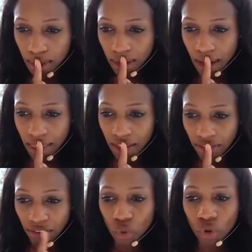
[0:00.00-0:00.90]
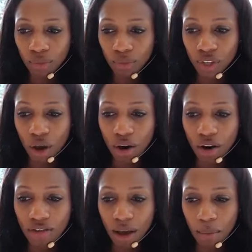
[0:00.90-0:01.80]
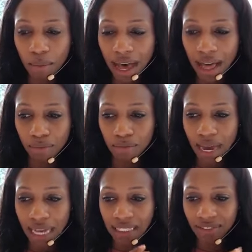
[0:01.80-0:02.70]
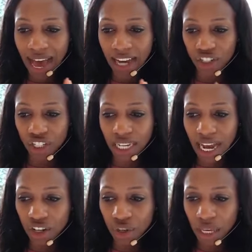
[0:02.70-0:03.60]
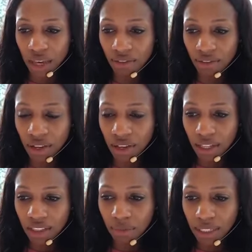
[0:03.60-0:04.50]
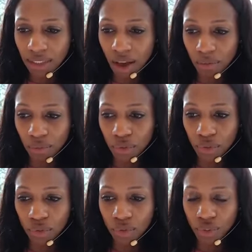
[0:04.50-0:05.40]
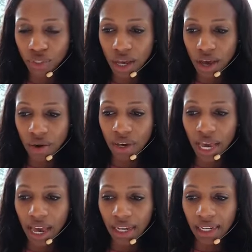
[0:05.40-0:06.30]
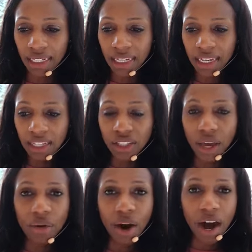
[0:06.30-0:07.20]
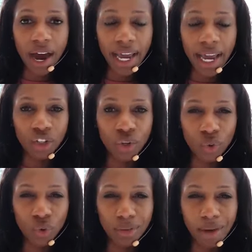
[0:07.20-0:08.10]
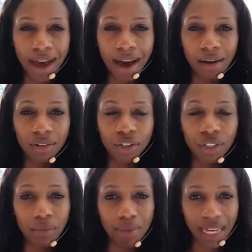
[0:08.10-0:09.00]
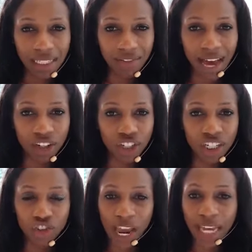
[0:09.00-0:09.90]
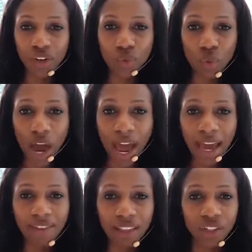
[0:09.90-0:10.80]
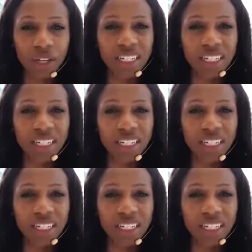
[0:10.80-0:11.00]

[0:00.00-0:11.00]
Other forms of massive action. Can you give some examples? Okay, so I talked about using massive action to create a wave that's going to